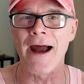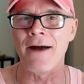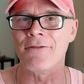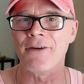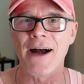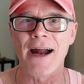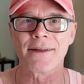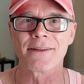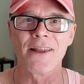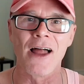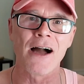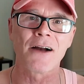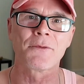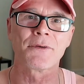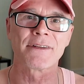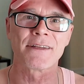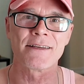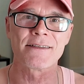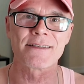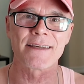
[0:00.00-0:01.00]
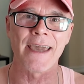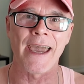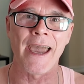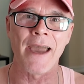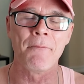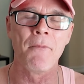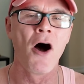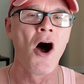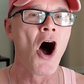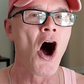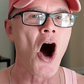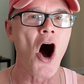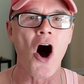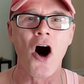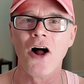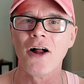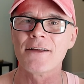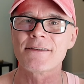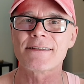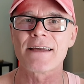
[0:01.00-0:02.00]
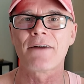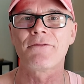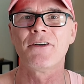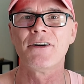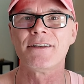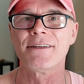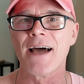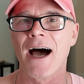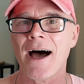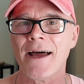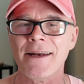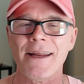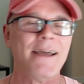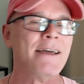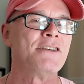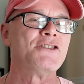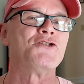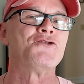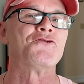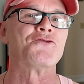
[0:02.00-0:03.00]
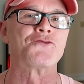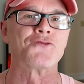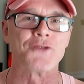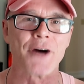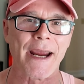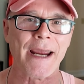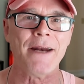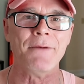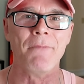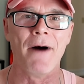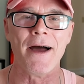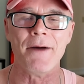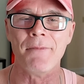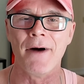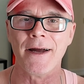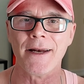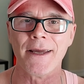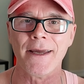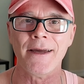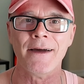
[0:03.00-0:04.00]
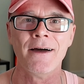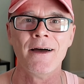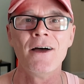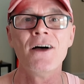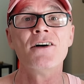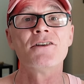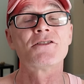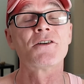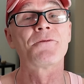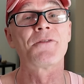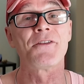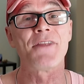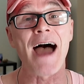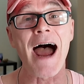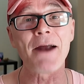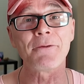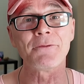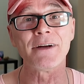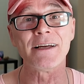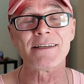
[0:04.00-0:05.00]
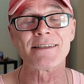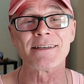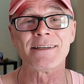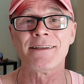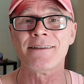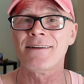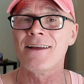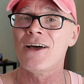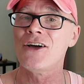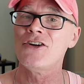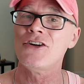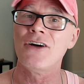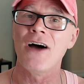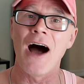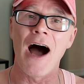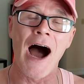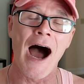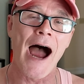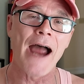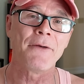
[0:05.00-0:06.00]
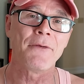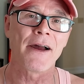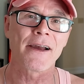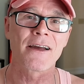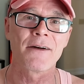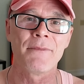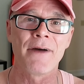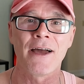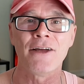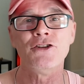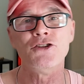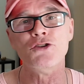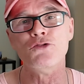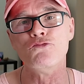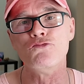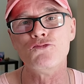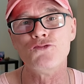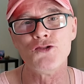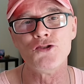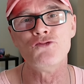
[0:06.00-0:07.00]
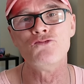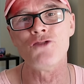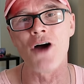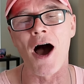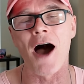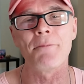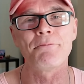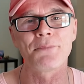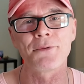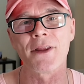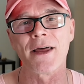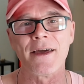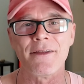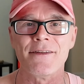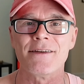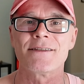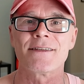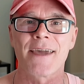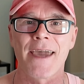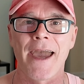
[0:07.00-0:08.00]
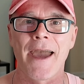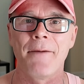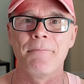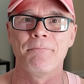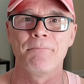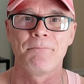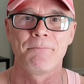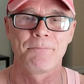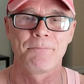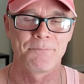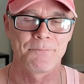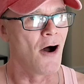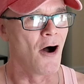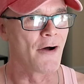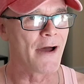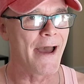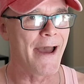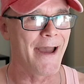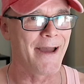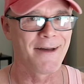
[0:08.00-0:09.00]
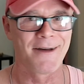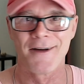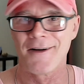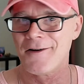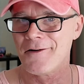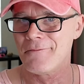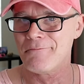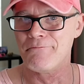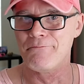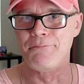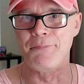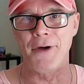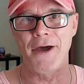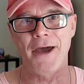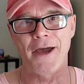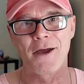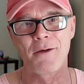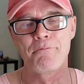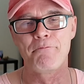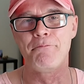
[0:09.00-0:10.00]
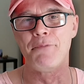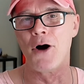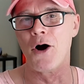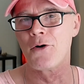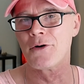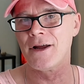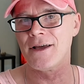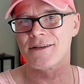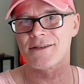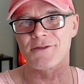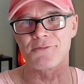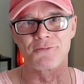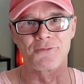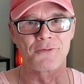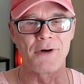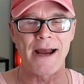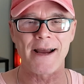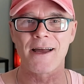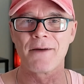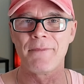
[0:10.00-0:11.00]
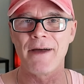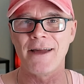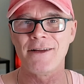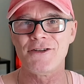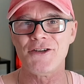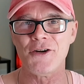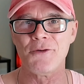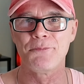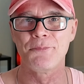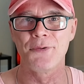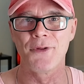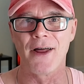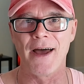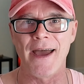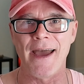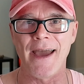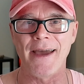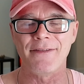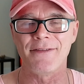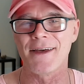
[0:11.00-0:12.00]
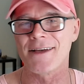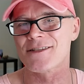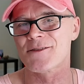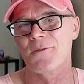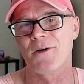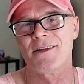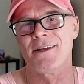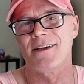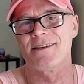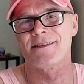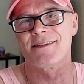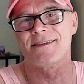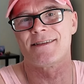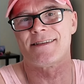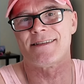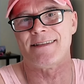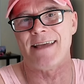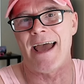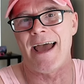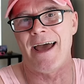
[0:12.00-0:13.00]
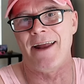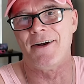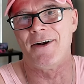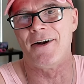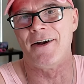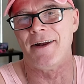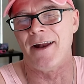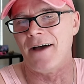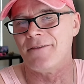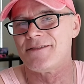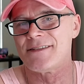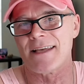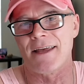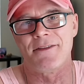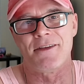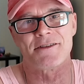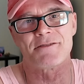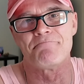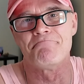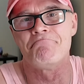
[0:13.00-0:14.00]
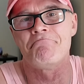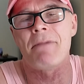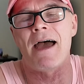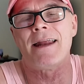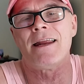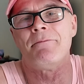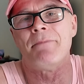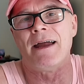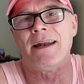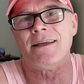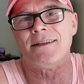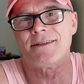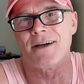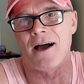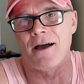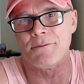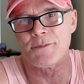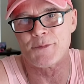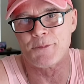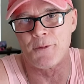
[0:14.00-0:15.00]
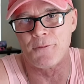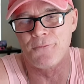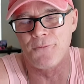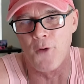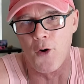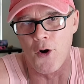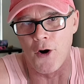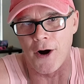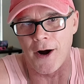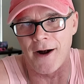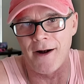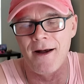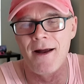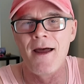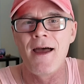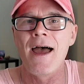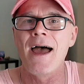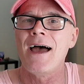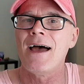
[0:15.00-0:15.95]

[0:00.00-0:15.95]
ever had luck with this game. All it's ever done is drain my money. So for that reason, I recommend you do not play this game. Okay, big bonus recommend you play. This one is a standard, and I've said this many times before.